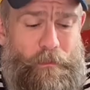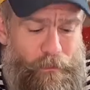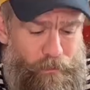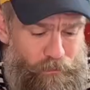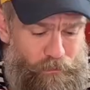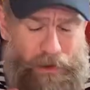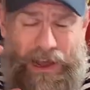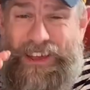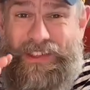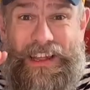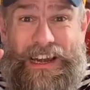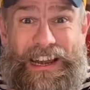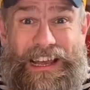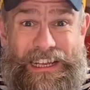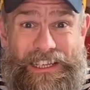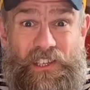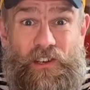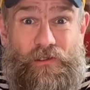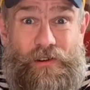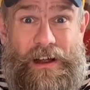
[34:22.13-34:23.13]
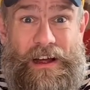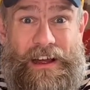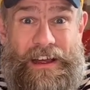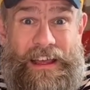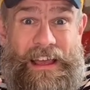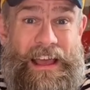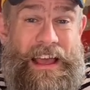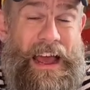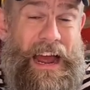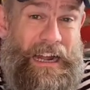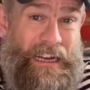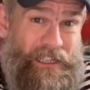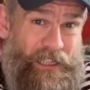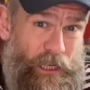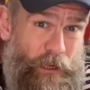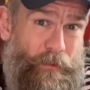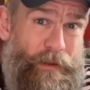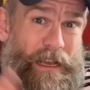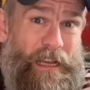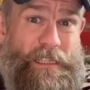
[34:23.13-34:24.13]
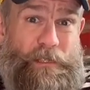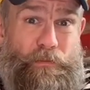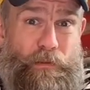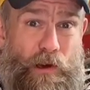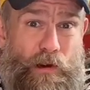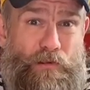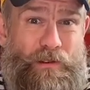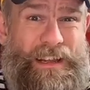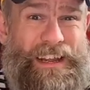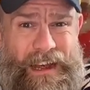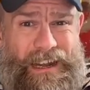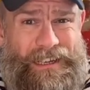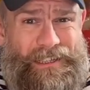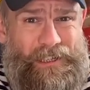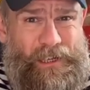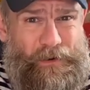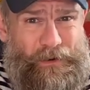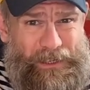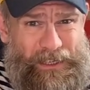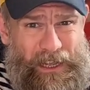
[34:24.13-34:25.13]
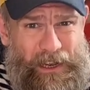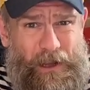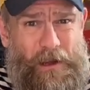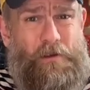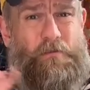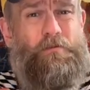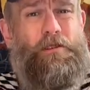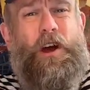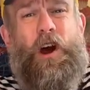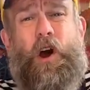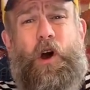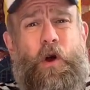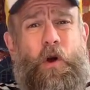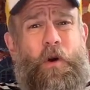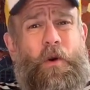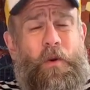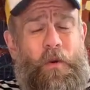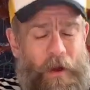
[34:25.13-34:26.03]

by the laser eye and it's going to be exploding and it's going to be saying, oh no,